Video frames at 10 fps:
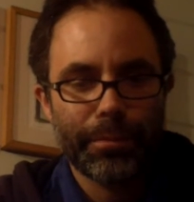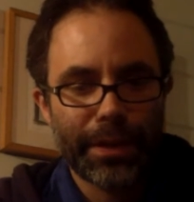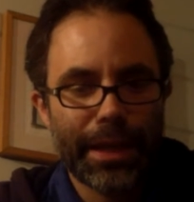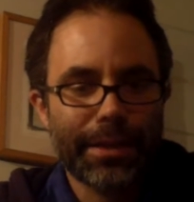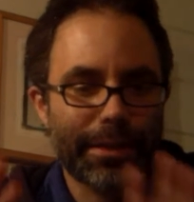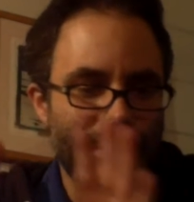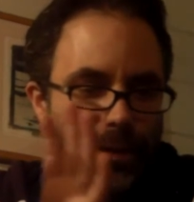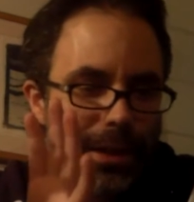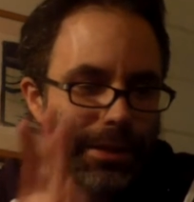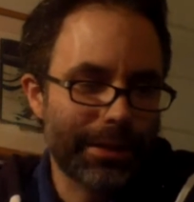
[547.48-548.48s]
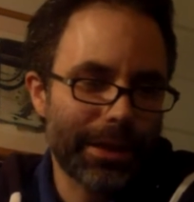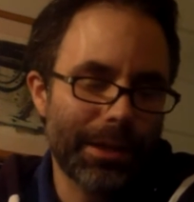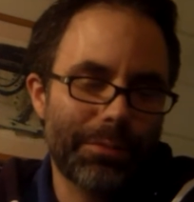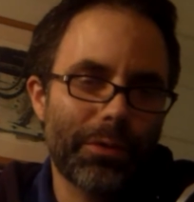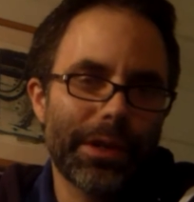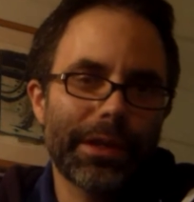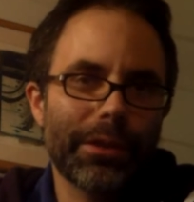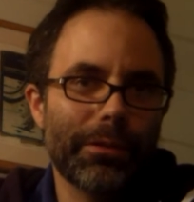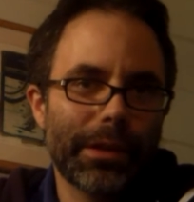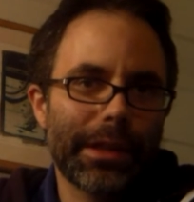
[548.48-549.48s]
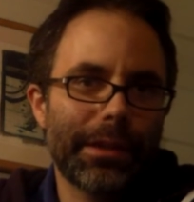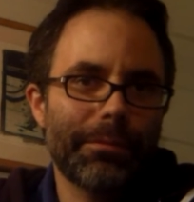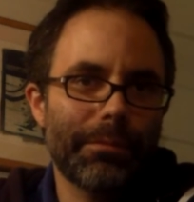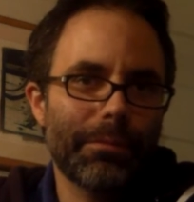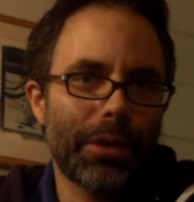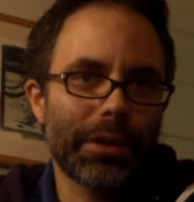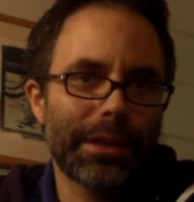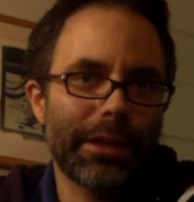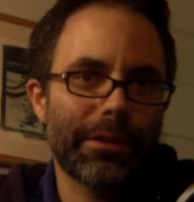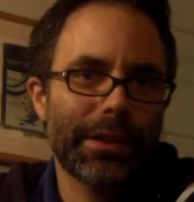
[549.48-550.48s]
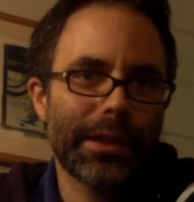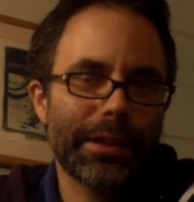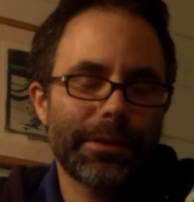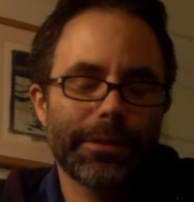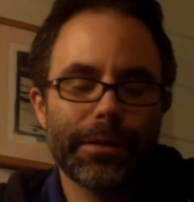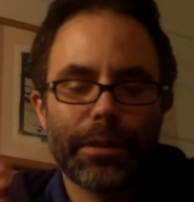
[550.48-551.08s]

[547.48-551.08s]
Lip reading: But that's a side point. I don't want to get bogged down in that.